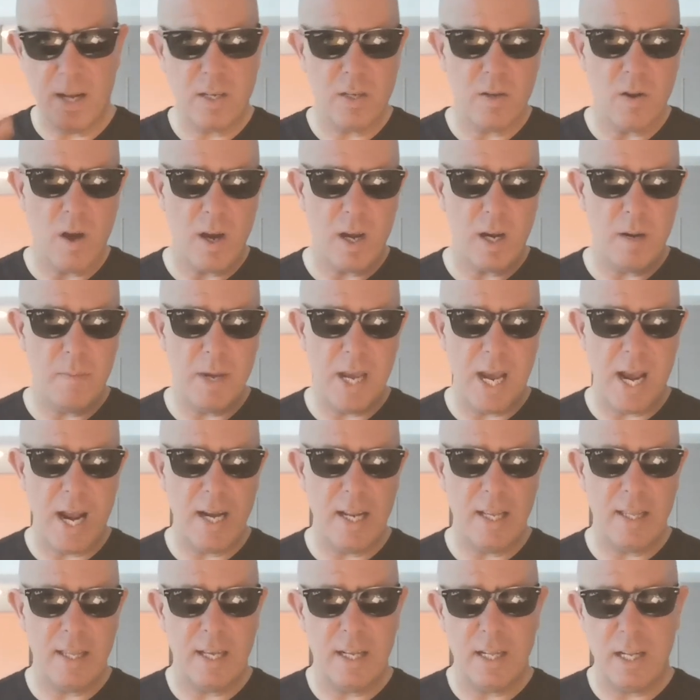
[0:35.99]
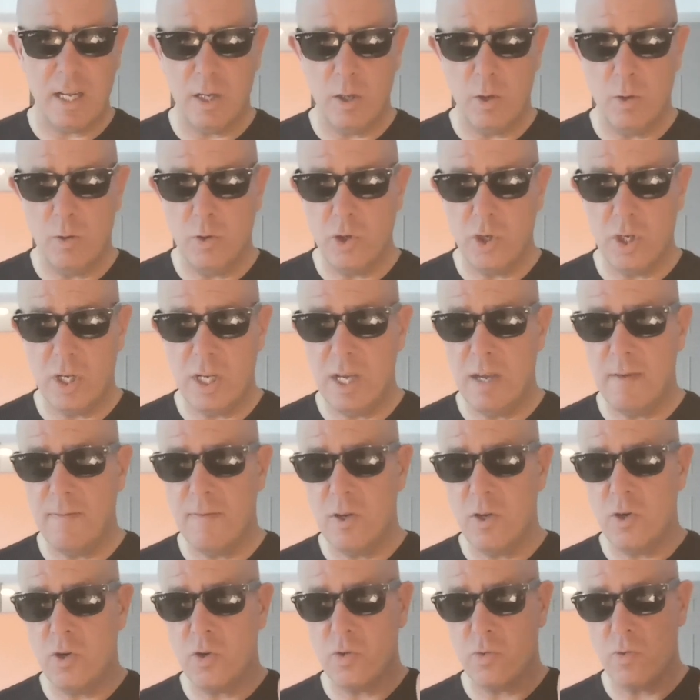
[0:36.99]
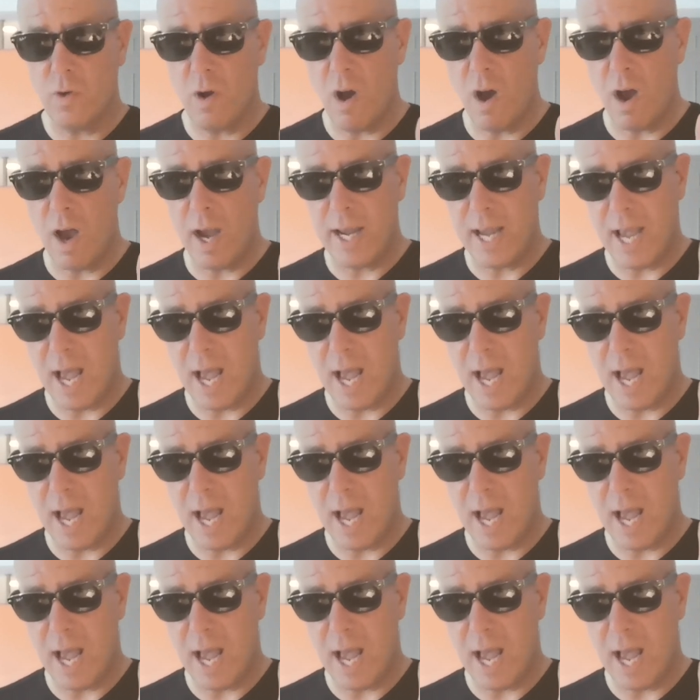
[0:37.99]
It's not going to be anything that you should even try.